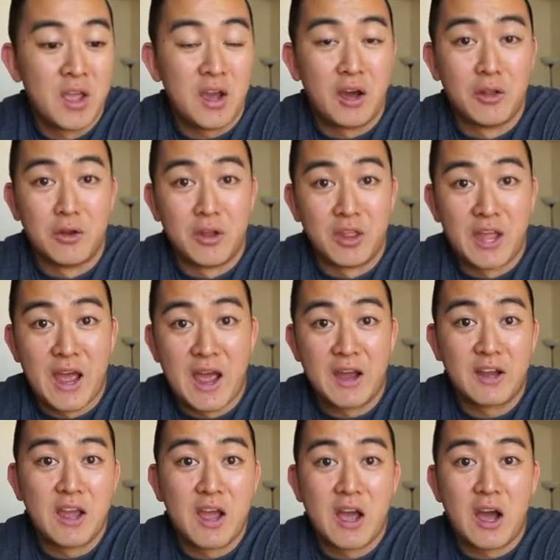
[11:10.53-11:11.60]
Other than
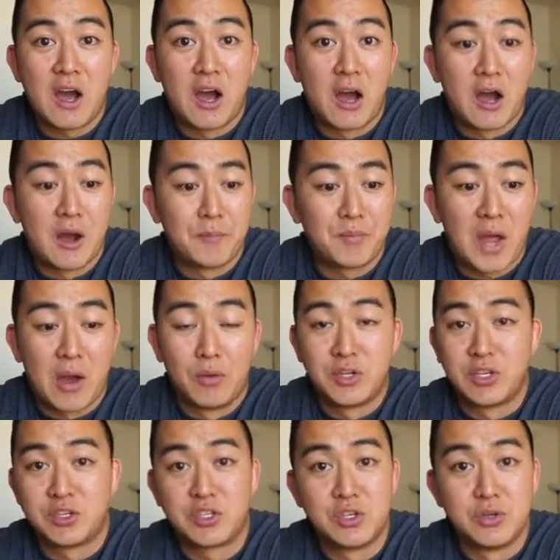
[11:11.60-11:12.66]
that, um, I would
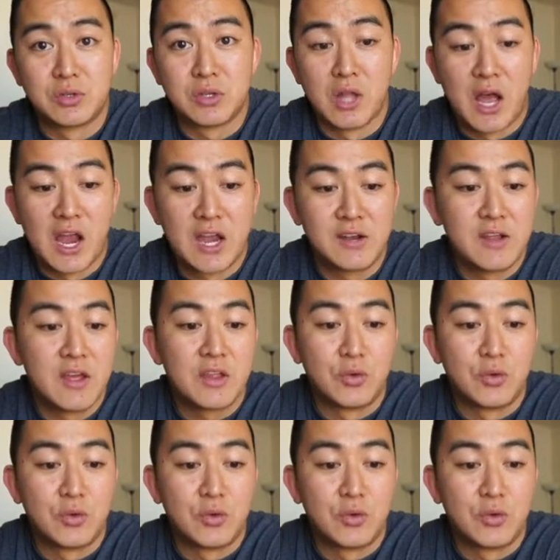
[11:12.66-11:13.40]
just choose light.